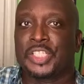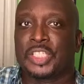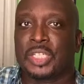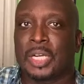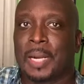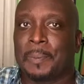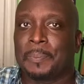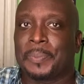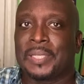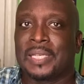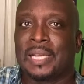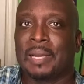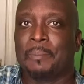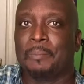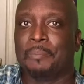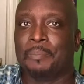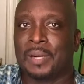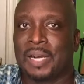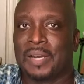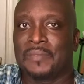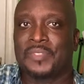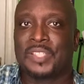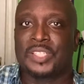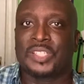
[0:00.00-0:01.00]
Sharpie
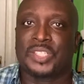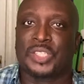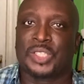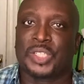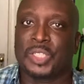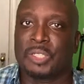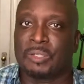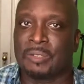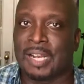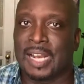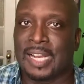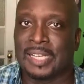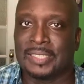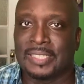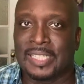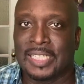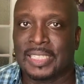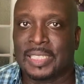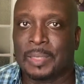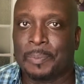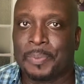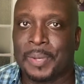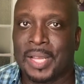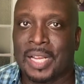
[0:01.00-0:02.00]
above the Sakura
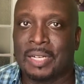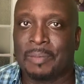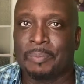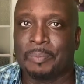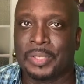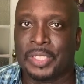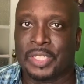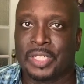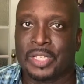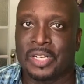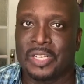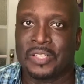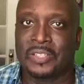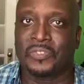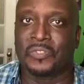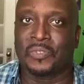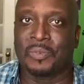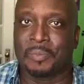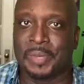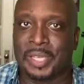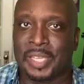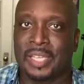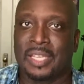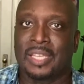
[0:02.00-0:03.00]
Identi-Pen because for
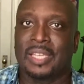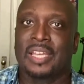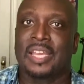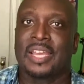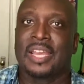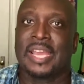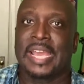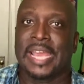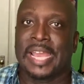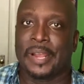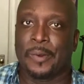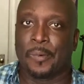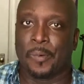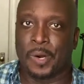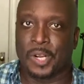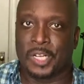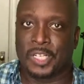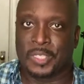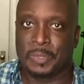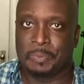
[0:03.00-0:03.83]
me, it works